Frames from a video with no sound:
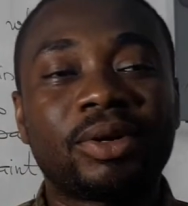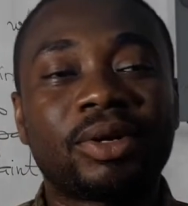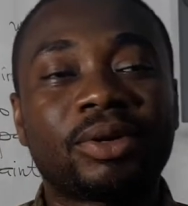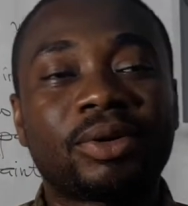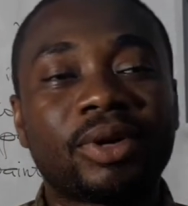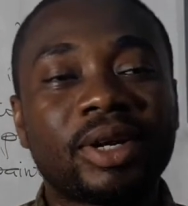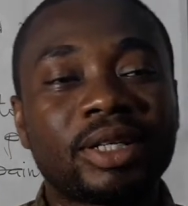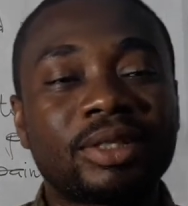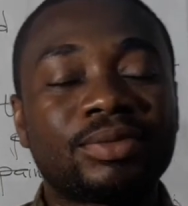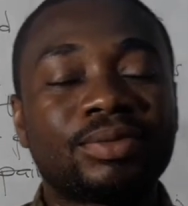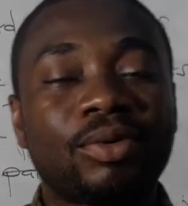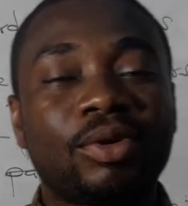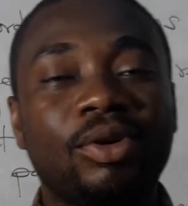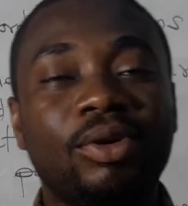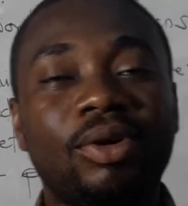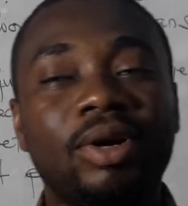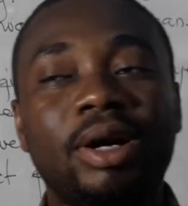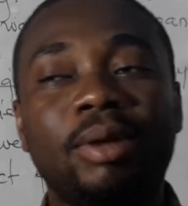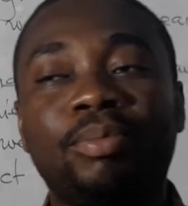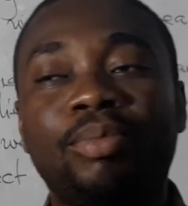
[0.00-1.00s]
requests
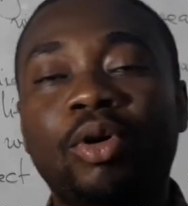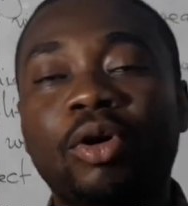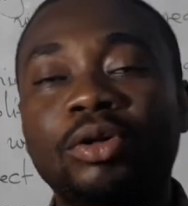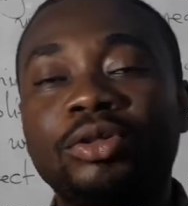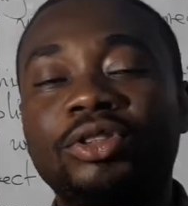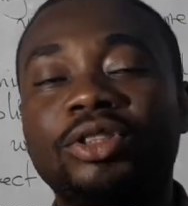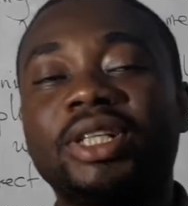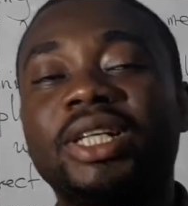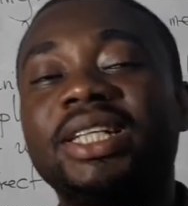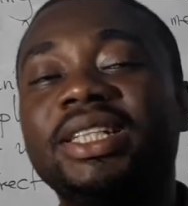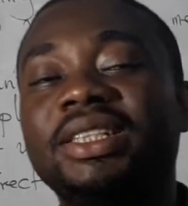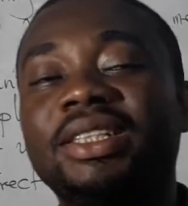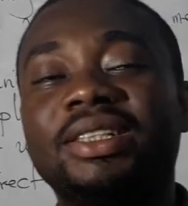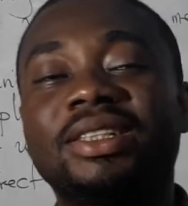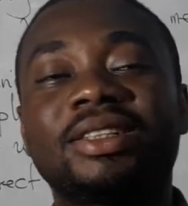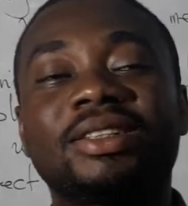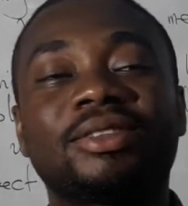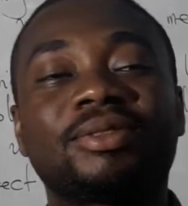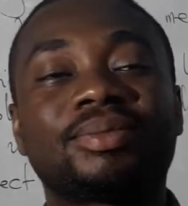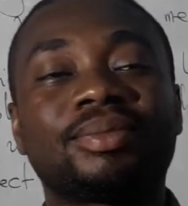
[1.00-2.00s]
for a portrait,
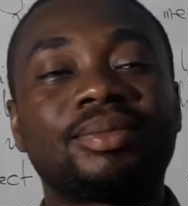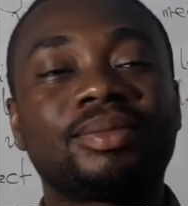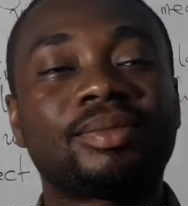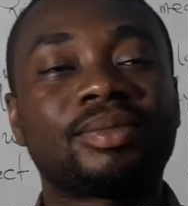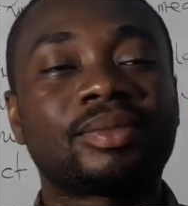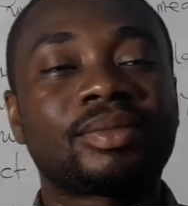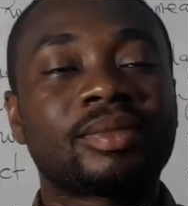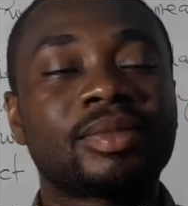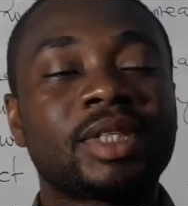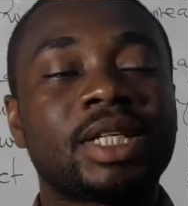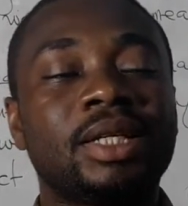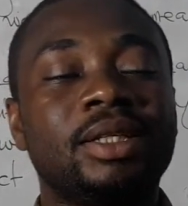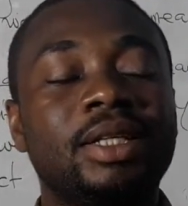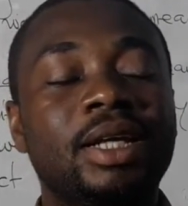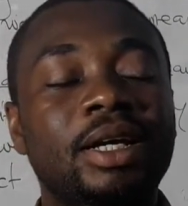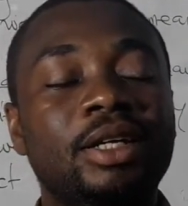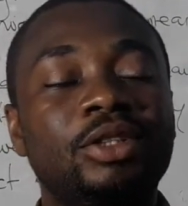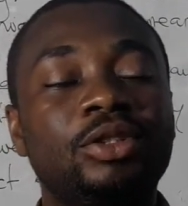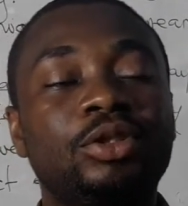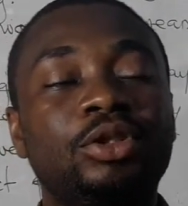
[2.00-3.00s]

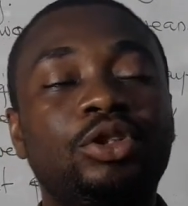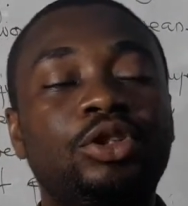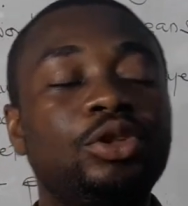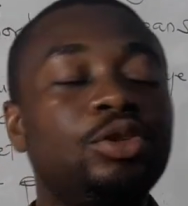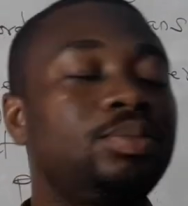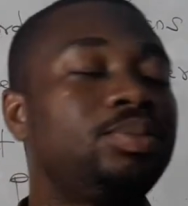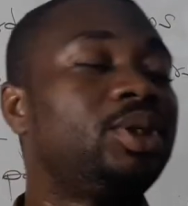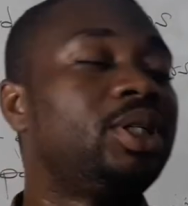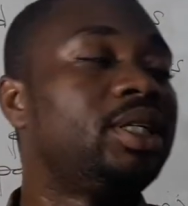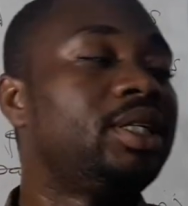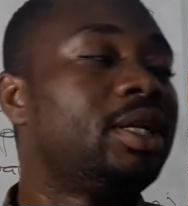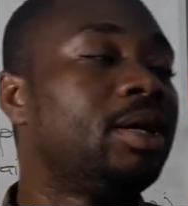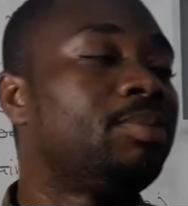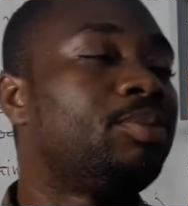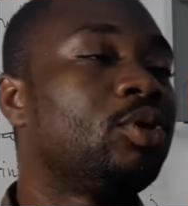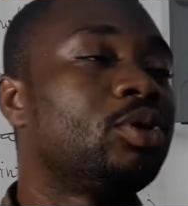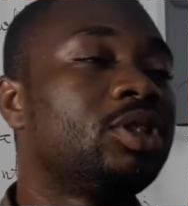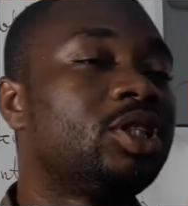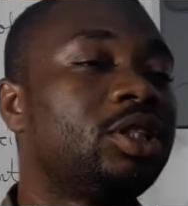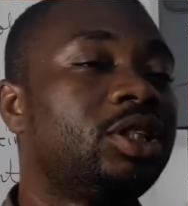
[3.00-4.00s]
then you should be in a
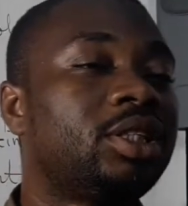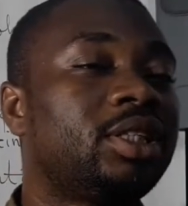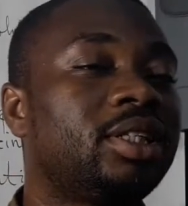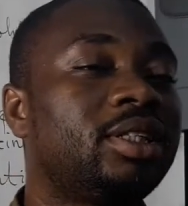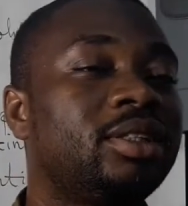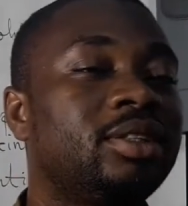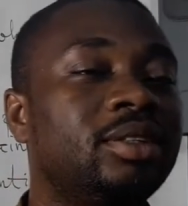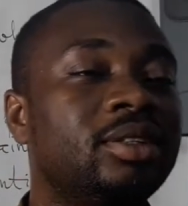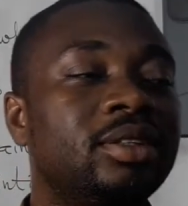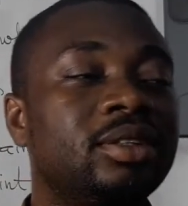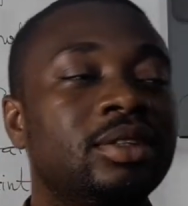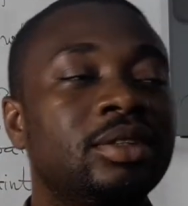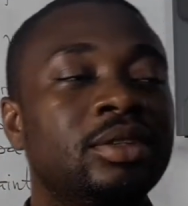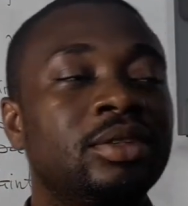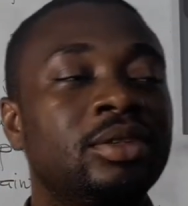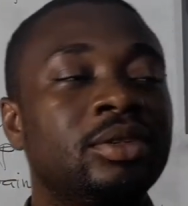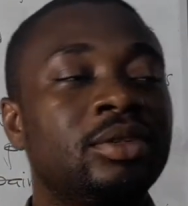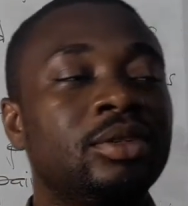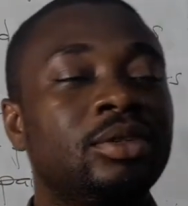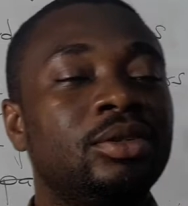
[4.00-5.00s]
position
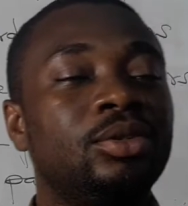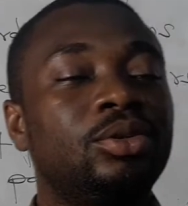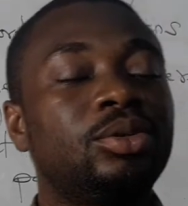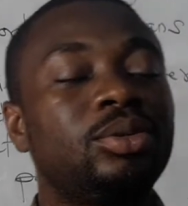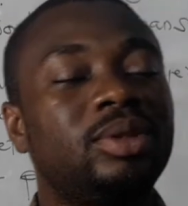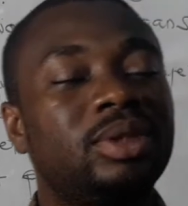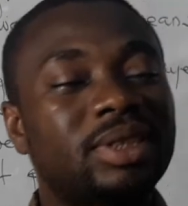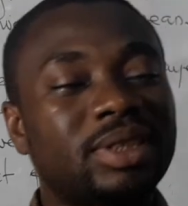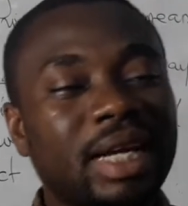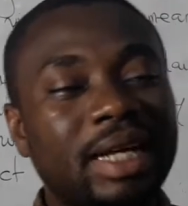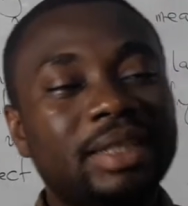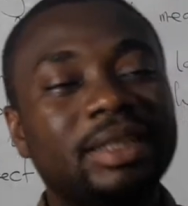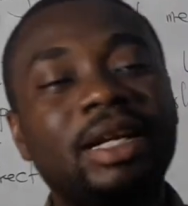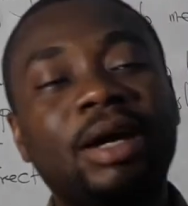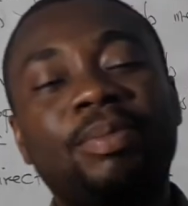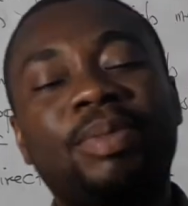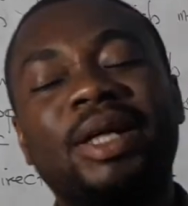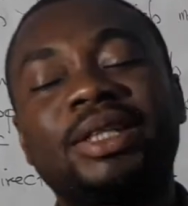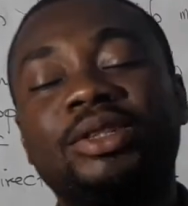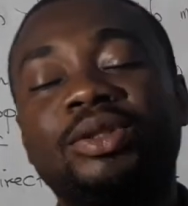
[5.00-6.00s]
to start
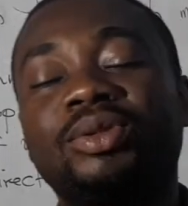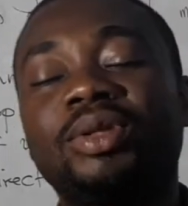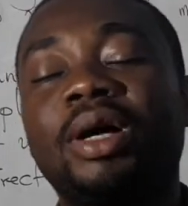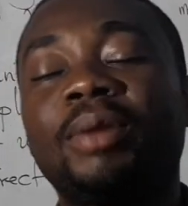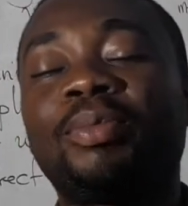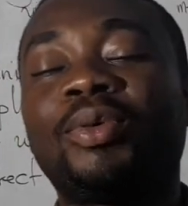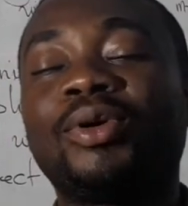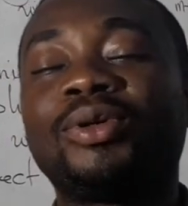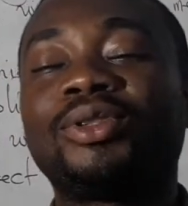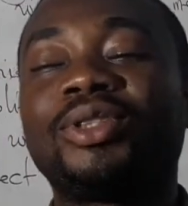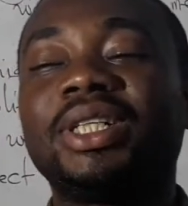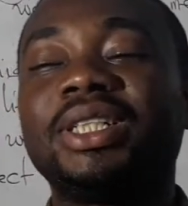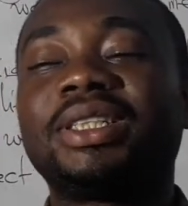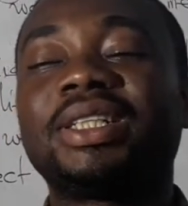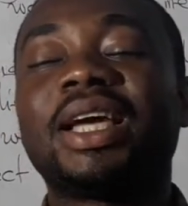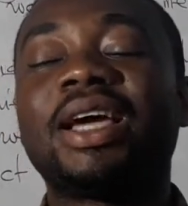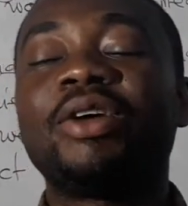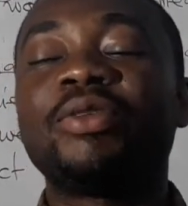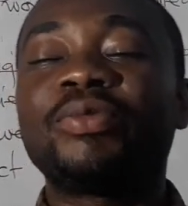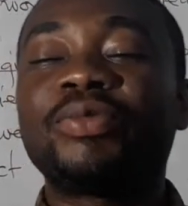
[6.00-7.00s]
that particular portrait
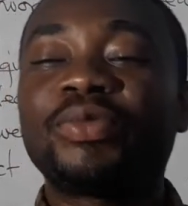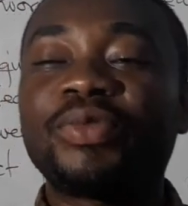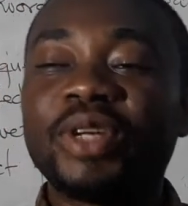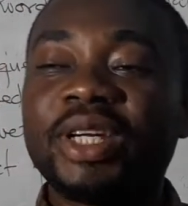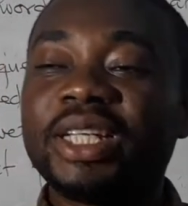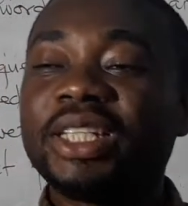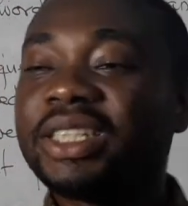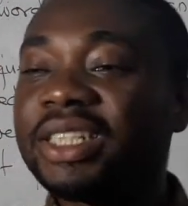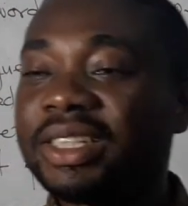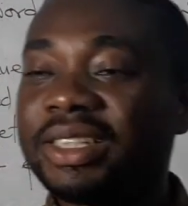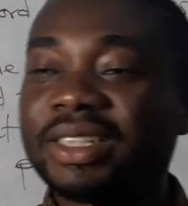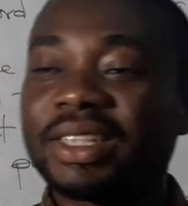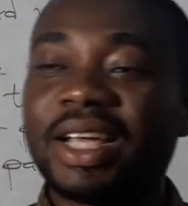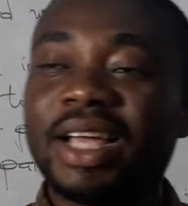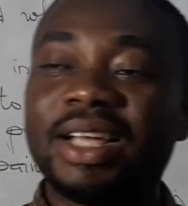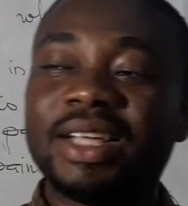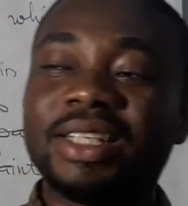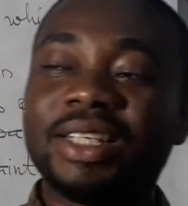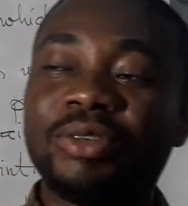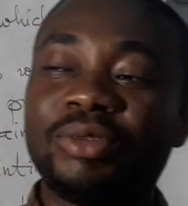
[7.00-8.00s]
and finish it
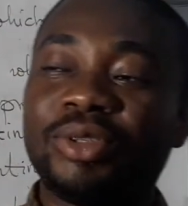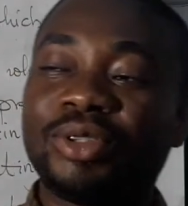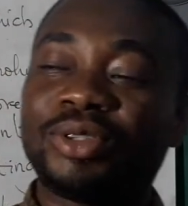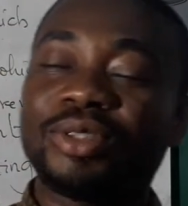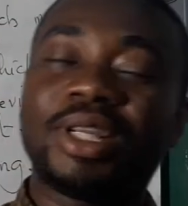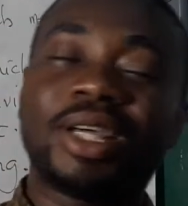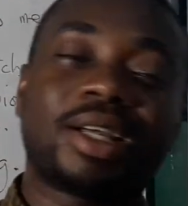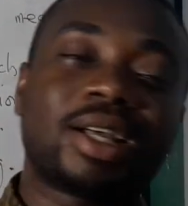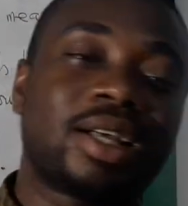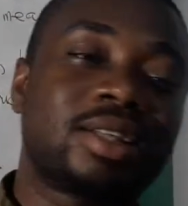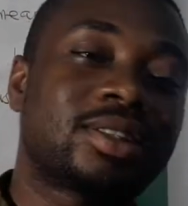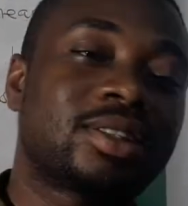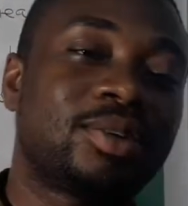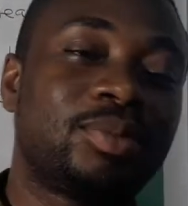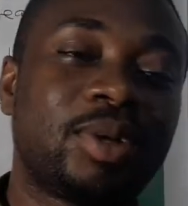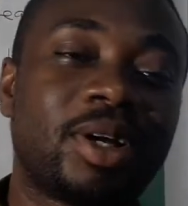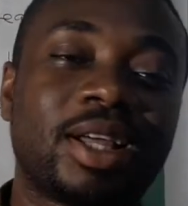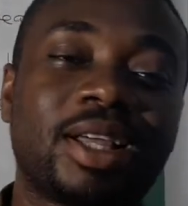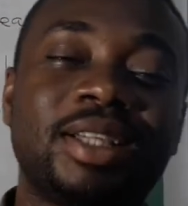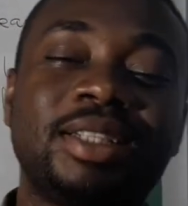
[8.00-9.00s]
and give it to the
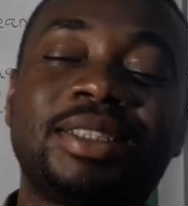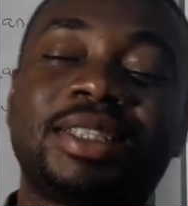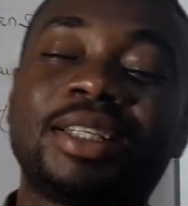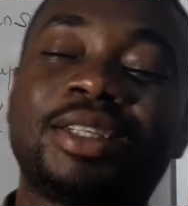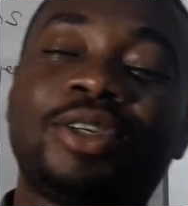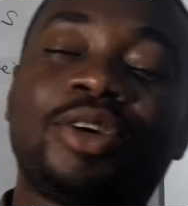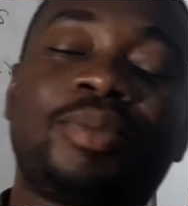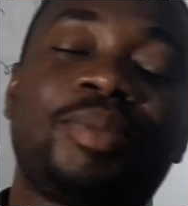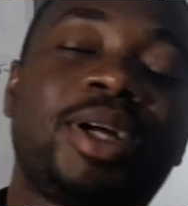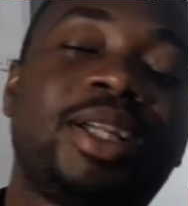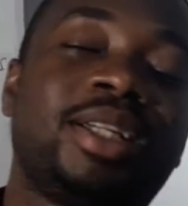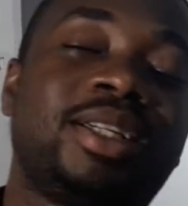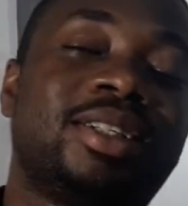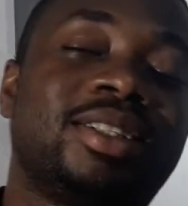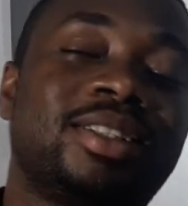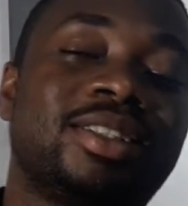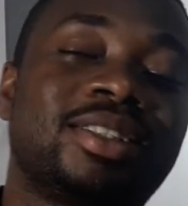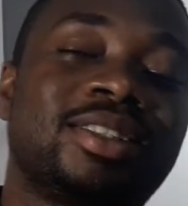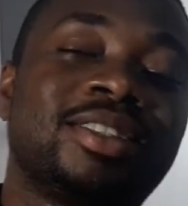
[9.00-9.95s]
customer and take your money.